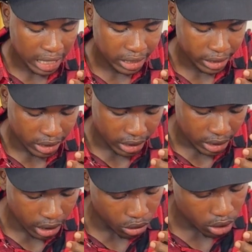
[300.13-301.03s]

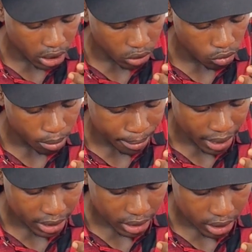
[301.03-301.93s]
editing, then you search for
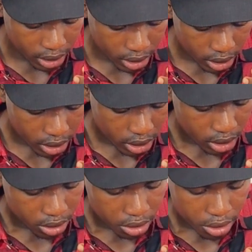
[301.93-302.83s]
mask.
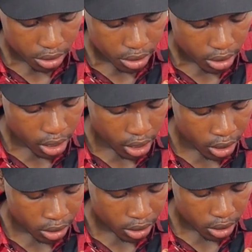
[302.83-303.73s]

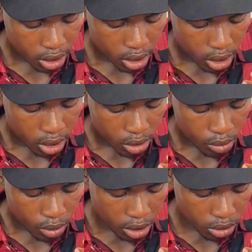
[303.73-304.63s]
Then
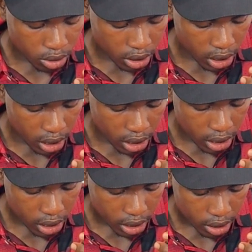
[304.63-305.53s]
when you
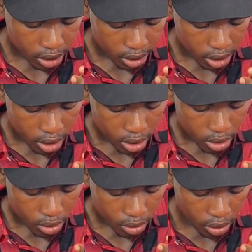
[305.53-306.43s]
see
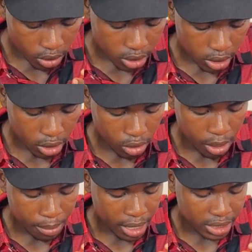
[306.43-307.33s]
when you look
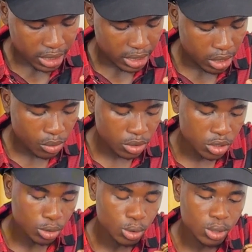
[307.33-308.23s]
at mask here, once
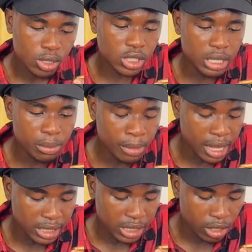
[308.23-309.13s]
you see
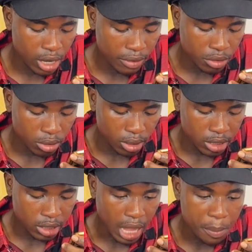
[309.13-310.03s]
mask, all you have to do
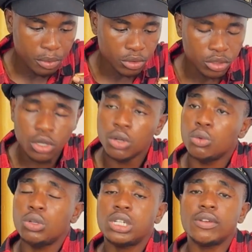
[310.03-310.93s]
is tap on
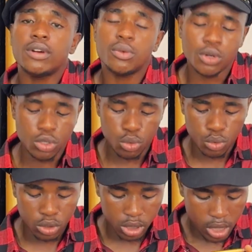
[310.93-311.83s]
whichever one you
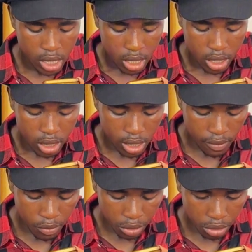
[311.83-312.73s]
want.
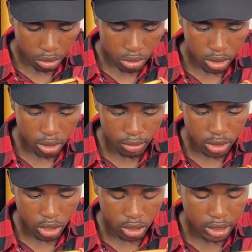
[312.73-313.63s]
If you want to use the
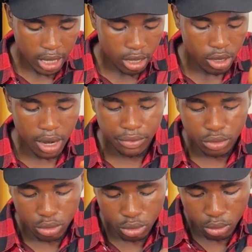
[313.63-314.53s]
horizontal, all you have
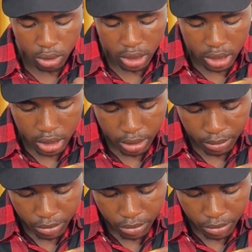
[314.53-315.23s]
to do is